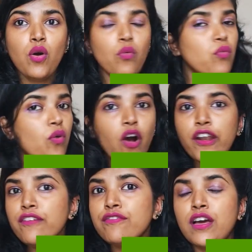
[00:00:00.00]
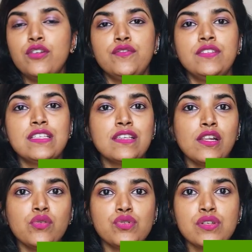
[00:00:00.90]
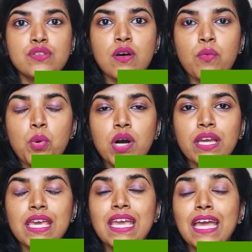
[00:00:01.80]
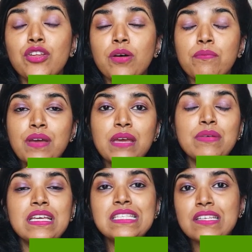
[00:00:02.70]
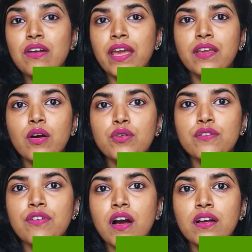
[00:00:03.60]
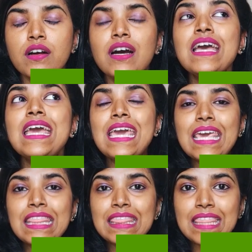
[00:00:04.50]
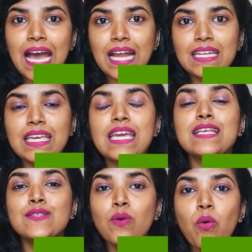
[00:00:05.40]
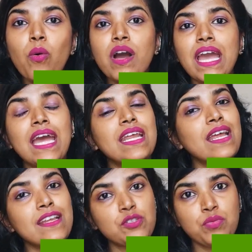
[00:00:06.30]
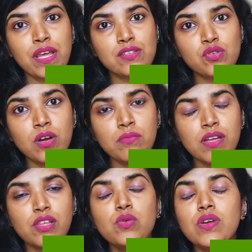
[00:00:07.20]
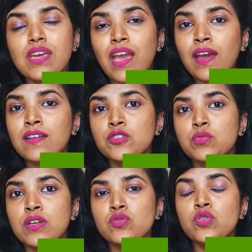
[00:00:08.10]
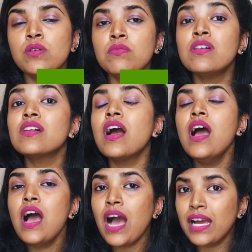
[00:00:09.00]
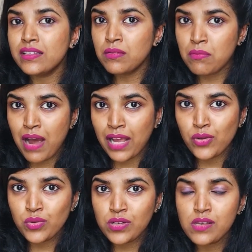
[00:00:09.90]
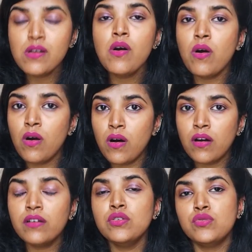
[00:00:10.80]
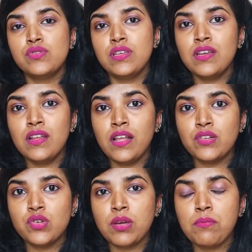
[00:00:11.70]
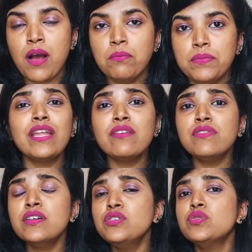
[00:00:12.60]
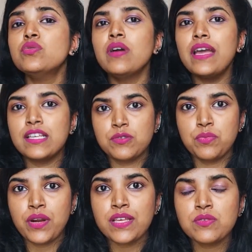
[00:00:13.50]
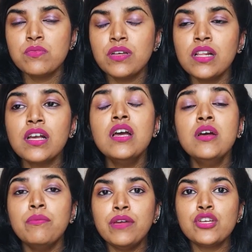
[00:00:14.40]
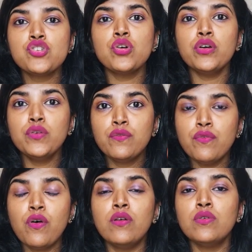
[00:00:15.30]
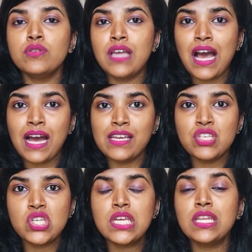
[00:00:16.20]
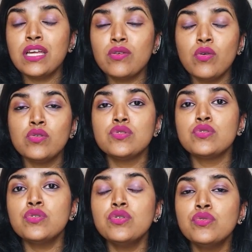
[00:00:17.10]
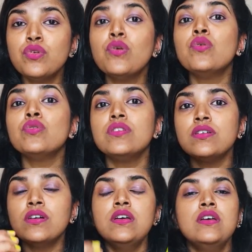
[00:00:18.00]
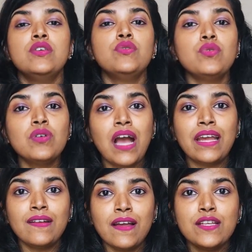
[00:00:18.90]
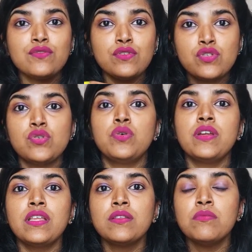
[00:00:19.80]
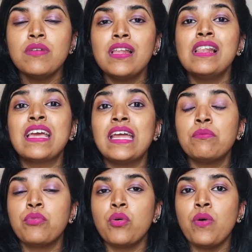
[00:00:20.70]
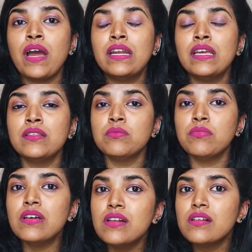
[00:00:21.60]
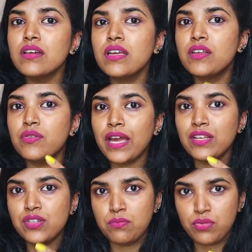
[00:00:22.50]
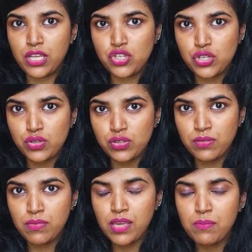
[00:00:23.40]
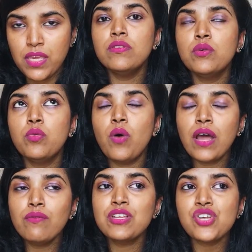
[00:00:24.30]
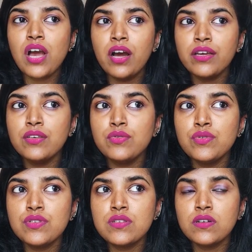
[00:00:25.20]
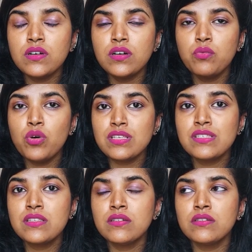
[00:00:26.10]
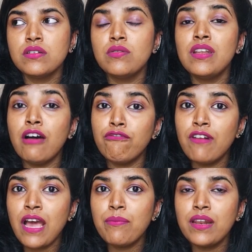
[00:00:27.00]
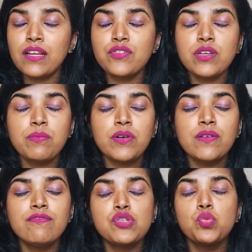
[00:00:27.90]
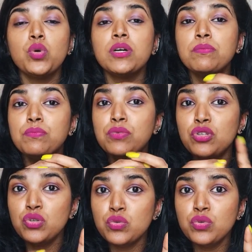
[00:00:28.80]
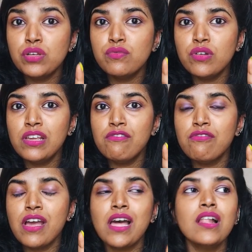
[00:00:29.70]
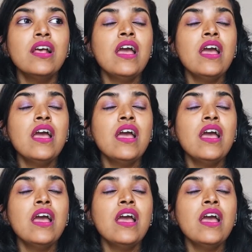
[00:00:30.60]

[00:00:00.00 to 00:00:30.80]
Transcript: What if none of these solutions are working and your baby is crying out of hunger? In that case, go ahead and express your milk. You can express your milk either manually or using an electric pump. Whenever you express milk, make sure you follow the hygiene, and also you know the guidelines for storing the milk and providing the milk in a right temperature to the baby. The one which I used was the Love Lap electric pump, which worked beautifully well.